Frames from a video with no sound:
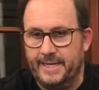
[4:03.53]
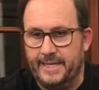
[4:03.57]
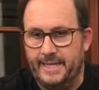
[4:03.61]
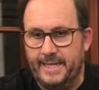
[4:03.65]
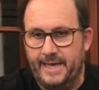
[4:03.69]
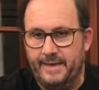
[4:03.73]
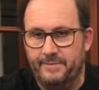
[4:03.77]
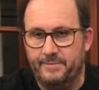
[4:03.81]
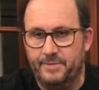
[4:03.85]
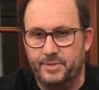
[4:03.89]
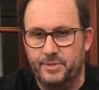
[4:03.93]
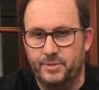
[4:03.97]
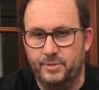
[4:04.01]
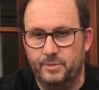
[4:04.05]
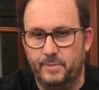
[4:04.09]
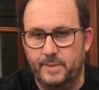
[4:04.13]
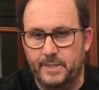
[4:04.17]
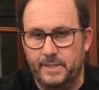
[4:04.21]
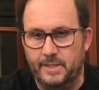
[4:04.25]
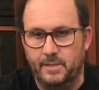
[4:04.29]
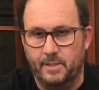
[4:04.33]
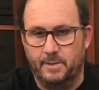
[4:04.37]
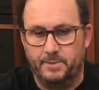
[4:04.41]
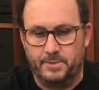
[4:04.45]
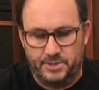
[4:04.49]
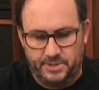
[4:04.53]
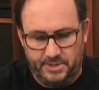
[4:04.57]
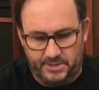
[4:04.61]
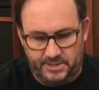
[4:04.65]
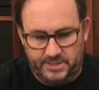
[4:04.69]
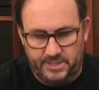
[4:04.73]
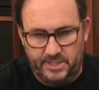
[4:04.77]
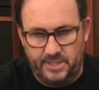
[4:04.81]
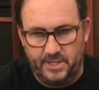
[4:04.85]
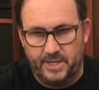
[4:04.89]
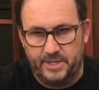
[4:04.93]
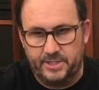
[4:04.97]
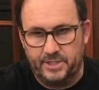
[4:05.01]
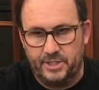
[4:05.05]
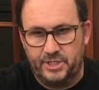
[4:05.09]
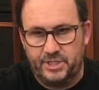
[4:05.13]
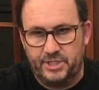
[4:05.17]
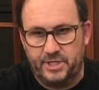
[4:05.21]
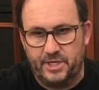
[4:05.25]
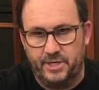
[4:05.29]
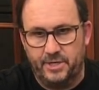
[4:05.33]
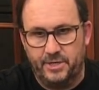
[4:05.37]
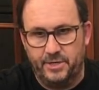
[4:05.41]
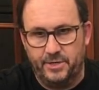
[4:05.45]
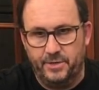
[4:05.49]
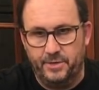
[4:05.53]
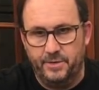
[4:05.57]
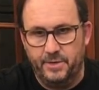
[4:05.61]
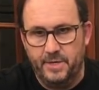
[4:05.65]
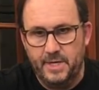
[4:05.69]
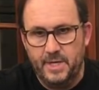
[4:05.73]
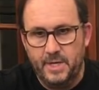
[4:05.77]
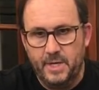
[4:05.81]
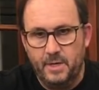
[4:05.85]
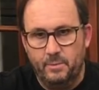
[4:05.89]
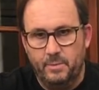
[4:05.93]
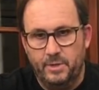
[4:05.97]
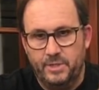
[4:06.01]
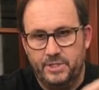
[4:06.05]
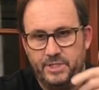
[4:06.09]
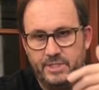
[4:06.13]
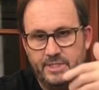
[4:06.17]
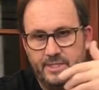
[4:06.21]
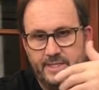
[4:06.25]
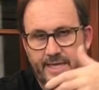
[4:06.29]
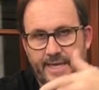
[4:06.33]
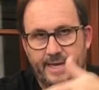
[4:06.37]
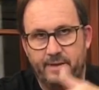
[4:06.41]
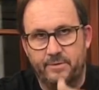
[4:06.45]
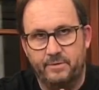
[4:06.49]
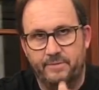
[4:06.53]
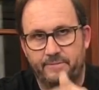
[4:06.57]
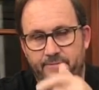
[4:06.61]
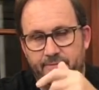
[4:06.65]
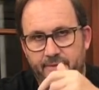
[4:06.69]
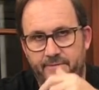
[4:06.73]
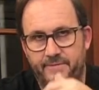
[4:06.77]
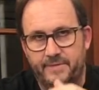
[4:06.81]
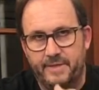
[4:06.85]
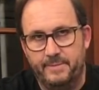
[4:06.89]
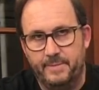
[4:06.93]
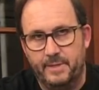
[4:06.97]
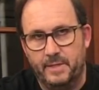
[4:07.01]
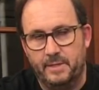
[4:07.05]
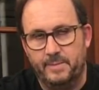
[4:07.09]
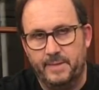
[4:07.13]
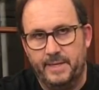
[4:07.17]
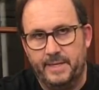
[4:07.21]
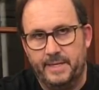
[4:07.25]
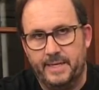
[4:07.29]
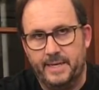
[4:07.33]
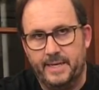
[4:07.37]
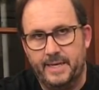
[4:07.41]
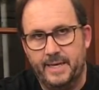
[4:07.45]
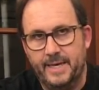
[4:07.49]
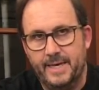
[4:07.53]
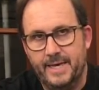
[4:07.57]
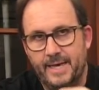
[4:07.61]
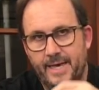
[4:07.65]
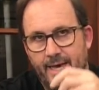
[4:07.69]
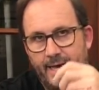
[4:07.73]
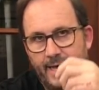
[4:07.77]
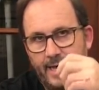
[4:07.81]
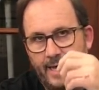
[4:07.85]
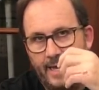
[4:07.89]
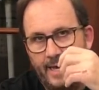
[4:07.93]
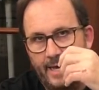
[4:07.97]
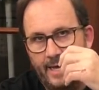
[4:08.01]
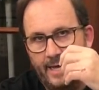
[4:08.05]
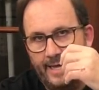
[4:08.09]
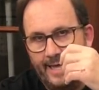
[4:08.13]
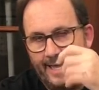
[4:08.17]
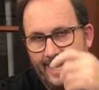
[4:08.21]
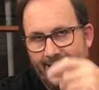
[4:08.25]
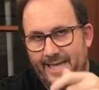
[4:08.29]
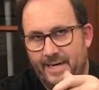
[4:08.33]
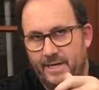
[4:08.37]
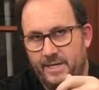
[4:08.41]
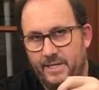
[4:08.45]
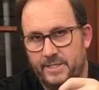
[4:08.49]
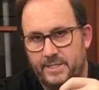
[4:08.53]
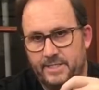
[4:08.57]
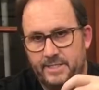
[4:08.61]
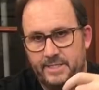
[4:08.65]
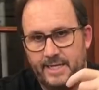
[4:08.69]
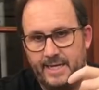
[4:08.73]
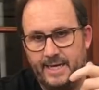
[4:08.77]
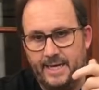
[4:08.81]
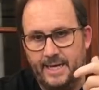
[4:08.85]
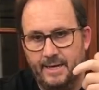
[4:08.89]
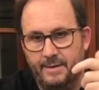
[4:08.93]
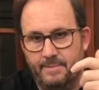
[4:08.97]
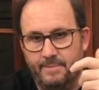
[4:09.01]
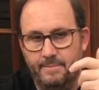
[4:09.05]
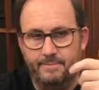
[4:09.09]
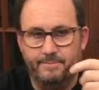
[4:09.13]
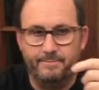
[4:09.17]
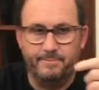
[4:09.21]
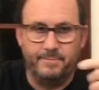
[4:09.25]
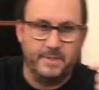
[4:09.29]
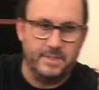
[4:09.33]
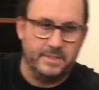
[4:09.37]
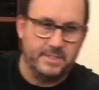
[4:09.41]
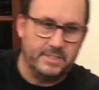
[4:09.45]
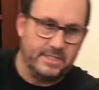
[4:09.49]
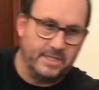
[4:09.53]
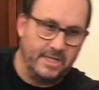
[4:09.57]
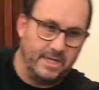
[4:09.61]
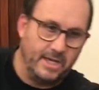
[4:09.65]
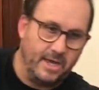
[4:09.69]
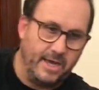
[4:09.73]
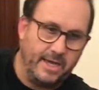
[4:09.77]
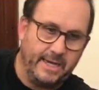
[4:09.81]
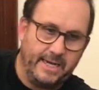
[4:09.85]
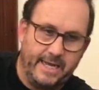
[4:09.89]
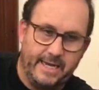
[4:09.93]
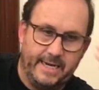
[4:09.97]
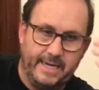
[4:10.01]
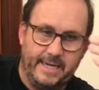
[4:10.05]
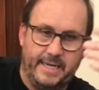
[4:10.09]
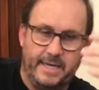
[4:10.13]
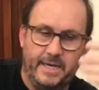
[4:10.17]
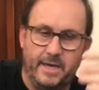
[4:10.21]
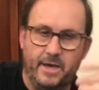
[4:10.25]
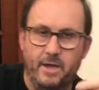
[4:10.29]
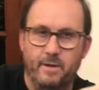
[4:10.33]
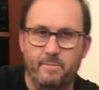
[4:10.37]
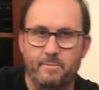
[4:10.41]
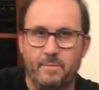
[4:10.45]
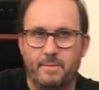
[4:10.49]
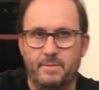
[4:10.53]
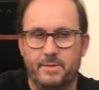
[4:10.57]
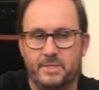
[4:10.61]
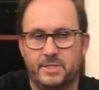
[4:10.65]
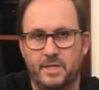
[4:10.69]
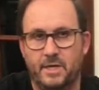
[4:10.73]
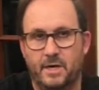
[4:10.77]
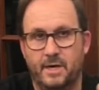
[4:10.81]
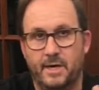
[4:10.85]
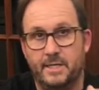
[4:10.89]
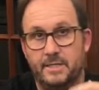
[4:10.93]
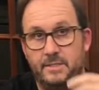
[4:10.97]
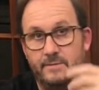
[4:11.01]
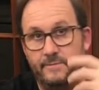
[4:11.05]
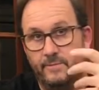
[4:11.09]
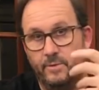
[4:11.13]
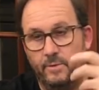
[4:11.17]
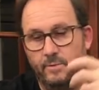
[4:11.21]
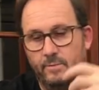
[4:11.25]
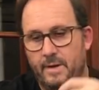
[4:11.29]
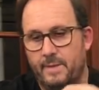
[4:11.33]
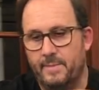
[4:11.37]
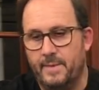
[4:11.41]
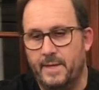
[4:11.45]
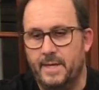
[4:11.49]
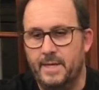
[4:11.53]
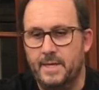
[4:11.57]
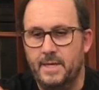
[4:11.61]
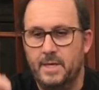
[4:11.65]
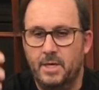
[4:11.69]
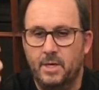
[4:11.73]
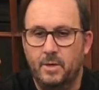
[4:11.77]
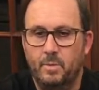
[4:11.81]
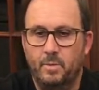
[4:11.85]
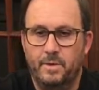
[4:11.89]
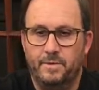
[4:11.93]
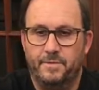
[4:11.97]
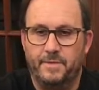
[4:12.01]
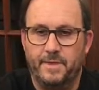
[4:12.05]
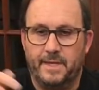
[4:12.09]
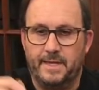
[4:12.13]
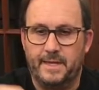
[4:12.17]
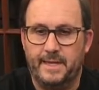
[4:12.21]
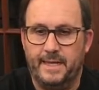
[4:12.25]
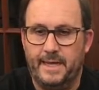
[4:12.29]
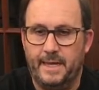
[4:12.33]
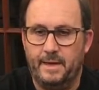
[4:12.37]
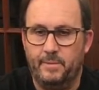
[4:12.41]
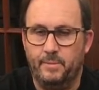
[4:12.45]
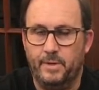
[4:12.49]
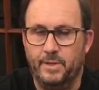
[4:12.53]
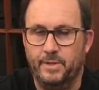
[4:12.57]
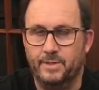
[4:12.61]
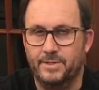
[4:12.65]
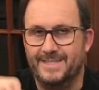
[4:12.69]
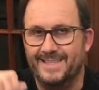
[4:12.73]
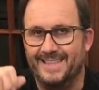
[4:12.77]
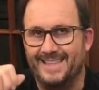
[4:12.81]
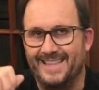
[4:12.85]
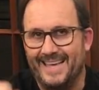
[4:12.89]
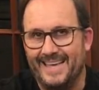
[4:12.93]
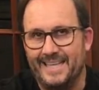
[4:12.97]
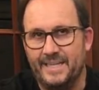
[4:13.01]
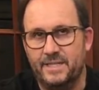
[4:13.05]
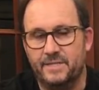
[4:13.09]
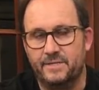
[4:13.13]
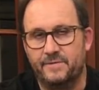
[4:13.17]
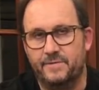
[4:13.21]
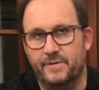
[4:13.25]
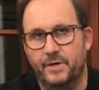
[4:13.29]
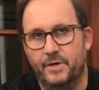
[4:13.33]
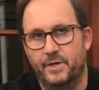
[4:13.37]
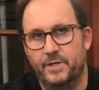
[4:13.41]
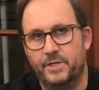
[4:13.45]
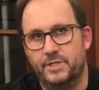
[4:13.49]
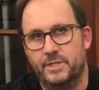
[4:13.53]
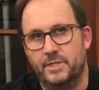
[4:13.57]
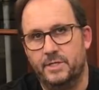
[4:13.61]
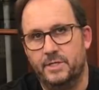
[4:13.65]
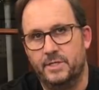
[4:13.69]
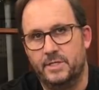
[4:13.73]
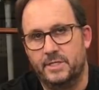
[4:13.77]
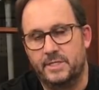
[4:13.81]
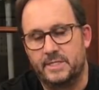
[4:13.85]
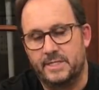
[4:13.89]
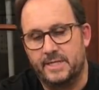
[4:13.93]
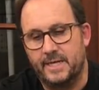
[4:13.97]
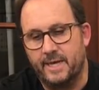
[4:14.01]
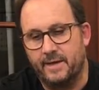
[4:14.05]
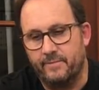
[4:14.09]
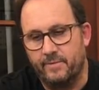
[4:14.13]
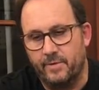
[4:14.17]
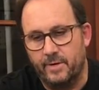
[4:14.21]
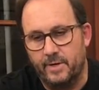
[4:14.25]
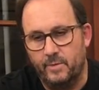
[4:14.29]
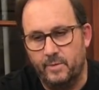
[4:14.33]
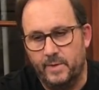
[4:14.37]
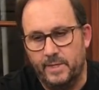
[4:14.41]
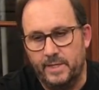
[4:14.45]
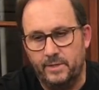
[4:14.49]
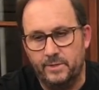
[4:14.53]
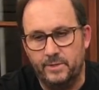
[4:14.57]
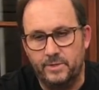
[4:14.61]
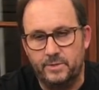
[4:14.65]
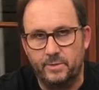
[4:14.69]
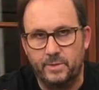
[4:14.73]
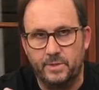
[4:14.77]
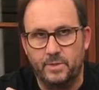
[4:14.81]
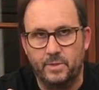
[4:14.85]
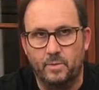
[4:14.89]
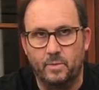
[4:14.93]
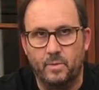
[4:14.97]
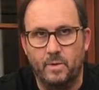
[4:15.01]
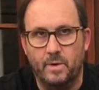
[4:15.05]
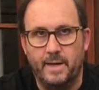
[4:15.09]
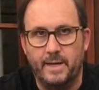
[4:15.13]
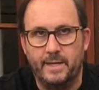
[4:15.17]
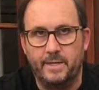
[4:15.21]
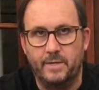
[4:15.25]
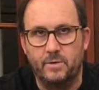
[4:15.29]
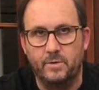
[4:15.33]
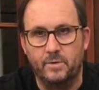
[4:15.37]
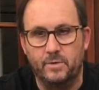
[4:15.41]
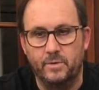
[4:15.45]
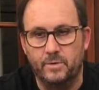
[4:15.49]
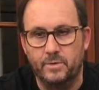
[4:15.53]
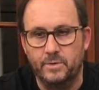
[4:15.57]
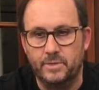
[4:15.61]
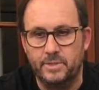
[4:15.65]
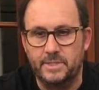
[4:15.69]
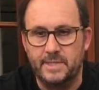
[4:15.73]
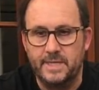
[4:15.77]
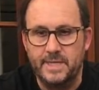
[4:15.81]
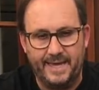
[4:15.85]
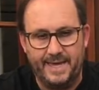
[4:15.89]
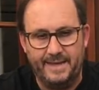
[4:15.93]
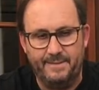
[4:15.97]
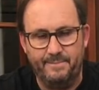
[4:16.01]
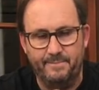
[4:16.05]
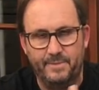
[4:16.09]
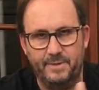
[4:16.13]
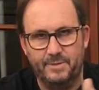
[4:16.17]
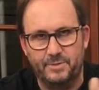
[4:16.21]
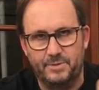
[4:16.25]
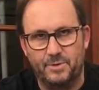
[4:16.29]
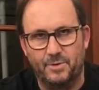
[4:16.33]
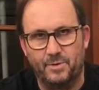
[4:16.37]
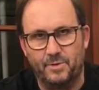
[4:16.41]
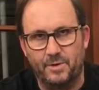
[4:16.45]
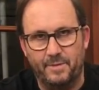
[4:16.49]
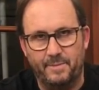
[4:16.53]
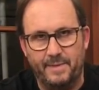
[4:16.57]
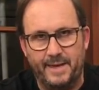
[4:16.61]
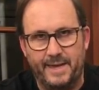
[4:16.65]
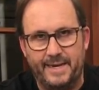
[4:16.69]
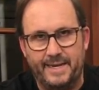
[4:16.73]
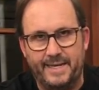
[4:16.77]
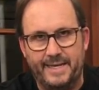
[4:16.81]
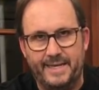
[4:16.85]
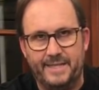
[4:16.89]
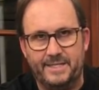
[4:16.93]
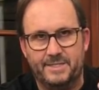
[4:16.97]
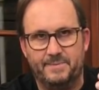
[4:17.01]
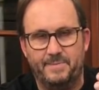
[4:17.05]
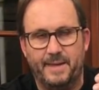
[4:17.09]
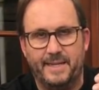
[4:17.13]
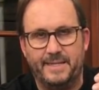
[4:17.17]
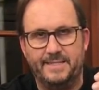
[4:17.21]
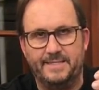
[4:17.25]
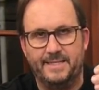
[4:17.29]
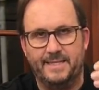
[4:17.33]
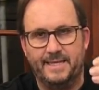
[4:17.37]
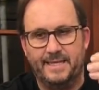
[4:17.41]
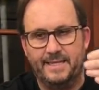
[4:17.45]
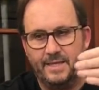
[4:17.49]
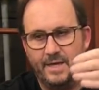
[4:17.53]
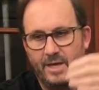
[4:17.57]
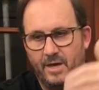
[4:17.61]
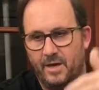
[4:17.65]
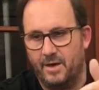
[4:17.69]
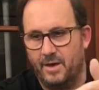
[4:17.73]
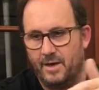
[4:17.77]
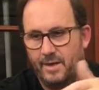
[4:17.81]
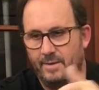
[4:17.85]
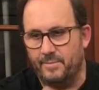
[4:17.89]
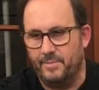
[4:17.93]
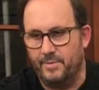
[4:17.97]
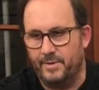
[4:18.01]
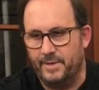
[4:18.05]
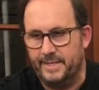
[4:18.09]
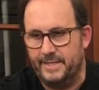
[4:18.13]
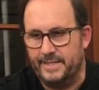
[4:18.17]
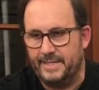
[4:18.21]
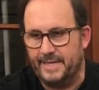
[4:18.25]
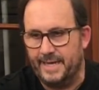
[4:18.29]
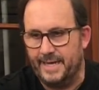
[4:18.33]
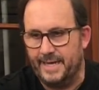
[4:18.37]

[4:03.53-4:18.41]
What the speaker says: to have the two wheel options tonight to show you, which is the 150mm airless slight honeycomb rubber tires, full rubber with the Cloudwheels, latest version, Discovery wheels with the white cores, and we'll talk about it. It's basically the hybrid